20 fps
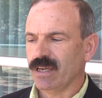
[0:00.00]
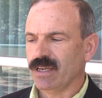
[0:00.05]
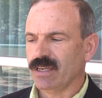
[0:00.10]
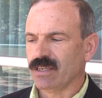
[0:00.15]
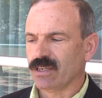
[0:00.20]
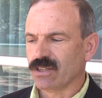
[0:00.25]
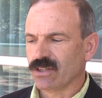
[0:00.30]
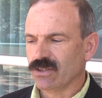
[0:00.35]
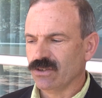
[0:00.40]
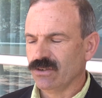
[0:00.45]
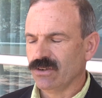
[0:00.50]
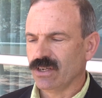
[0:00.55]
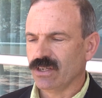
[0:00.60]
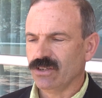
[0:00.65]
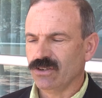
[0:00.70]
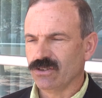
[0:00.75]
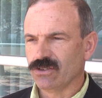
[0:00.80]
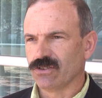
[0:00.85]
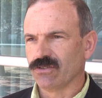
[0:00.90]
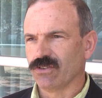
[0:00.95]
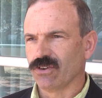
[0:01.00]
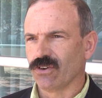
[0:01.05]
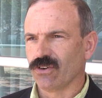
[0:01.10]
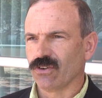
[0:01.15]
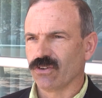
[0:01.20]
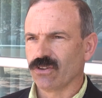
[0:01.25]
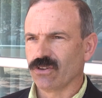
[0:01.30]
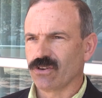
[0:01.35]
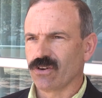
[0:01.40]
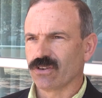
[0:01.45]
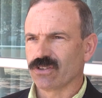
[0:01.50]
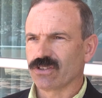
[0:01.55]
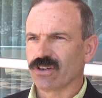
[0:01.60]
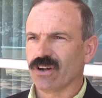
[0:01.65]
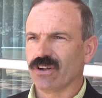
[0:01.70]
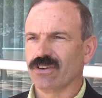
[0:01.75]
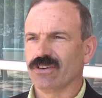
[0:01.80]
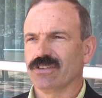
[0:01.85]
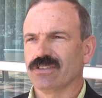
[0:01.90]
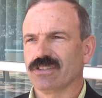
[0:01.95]
including use of an oral glucose
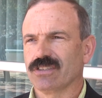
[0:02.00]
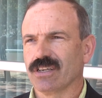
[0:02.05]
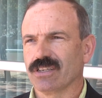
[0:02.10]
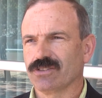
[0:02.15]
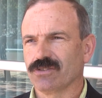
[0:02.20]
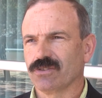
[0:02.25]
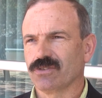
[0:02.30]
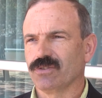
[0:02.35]
tolerance test,